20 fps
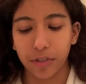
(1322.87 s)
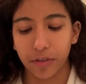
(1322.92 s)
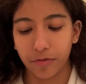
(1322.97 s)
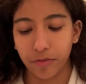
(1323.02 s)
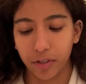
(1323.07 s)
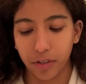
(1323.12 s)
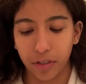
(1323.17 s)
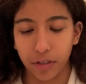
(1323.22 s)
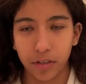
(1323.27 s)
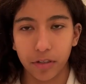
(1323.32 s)
of
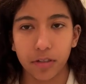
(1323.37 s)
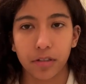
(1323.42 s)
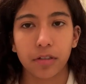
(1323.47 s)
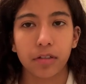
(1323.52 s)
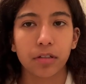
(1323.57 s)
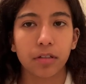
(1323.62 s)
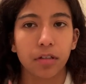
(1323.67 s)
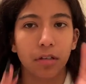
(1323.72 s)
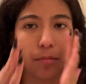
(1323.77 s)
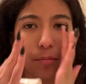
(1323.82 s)

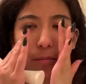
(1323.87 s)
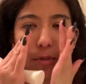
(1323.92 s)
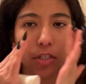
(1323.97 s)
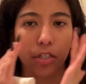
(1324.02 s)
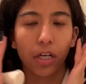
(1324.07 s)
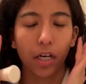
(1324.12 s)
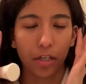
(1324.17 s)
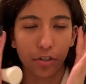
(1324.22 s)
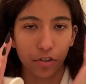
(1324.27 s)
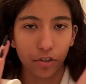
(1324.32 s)
this,
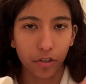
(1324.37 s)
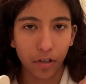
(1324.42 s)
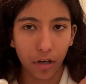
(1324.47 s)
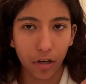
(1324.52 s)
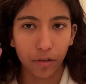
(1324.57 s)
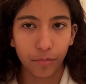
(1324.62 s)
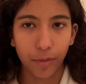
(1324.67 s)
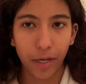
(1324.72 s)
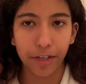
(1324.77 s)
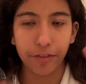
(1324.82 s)
massage it
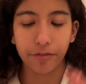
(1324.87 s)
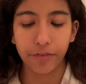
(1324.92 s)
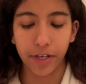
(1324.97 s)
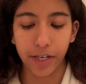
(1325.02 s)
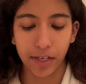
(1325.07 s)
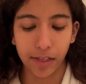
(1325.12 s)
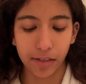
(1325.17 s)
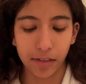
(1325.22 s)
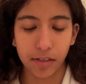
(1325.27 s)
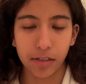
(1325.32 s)
on my
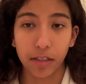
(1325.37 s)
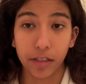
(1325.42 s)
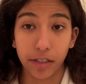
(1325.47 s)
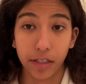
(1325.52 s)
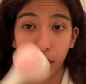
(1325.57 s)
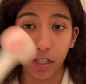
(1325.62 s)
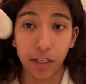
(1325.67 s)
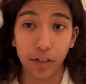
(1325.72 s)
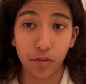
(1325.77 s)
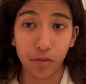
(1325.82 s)
face,
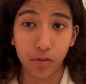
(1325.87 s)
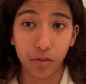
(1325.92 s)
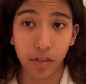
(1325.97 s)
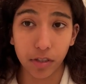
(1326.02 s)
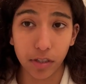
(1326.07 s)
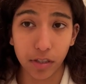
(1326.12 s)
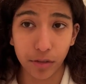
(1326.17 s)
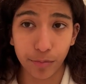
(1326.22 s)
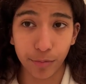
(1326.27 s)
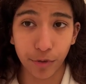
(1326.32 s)
then I use
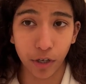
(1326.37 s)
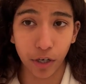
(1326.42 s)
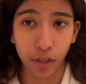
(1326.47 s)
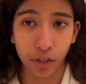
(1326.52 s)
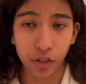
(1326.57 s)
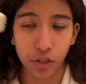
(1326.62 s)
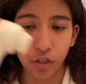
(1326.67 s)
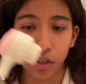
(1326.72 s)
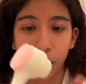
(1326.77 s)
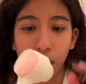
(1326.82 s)
this
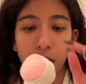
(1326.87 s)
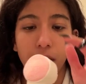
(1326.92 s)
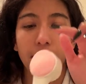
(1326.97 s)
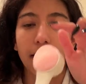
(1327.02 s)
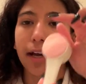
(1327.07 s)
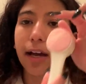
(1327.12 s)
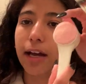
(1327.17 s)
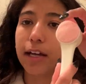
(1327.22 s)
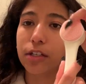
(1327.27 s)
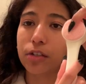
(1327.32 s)
brush.
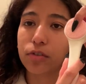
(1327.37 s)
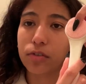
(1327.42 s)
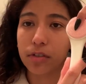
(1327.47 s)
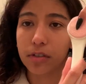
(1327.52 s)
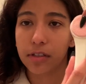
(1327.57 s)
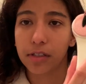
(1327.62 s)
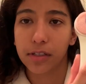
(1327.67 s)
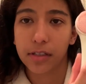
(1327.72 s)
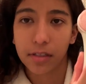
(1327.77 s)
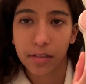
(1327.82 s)
I use
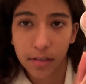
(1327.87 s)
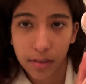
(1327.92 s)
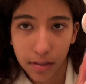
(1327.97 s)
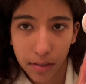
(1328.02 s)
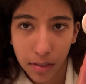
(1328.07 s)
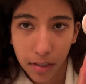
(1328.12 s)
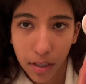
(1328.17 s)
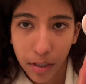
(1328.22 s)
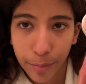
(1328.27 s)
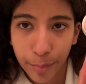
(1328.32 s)

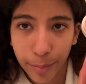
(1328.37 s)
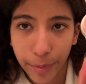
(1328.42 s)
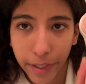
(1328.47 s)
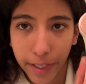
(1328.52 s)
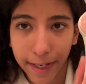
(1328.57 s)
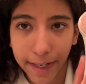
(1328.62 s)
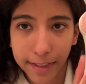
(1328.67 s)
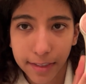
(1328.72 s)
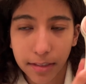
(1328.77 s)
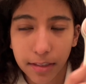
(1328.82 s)
this
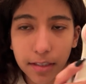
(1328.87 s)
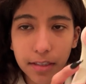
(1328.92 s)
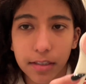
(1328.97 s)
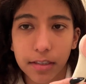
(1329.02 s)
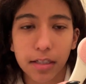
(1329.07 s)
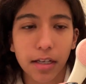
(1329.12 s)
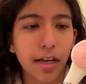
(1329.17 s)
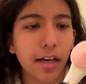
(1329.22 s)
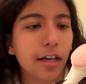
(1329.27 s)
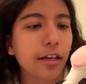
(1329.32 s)
plastic
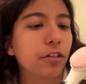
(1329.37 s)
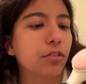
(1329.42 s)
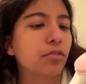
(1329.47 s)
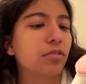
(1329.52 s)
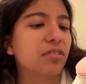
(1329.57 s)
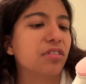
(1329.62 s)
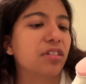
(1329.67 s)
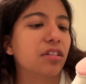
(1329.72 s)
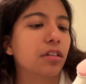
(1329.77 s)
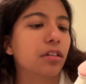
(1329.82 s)
side or
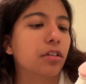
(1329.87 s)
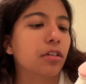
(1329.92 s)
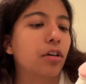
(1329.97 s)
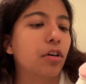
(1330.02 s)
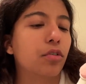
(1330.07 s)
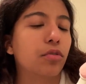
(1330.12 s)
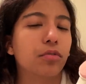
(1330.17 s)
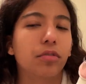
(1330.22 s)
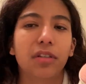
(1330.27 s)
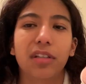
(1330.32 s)

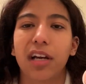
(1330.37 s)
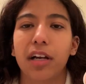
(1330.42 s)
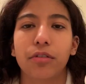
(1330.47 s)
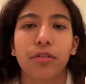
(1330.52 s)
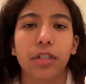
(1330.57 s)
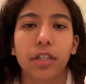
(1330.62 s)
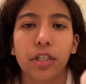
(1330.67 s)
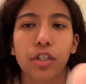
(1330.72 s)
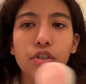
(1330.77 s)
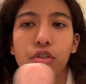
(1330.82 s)
silicone, not
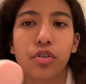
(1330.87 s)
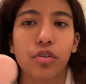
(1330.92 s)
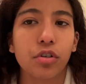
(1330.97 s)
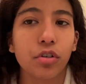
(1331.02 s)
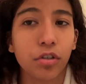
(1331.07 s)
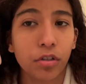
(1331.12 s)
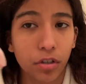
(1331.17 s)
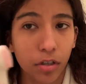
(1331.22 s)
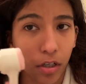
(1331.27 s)
really sure.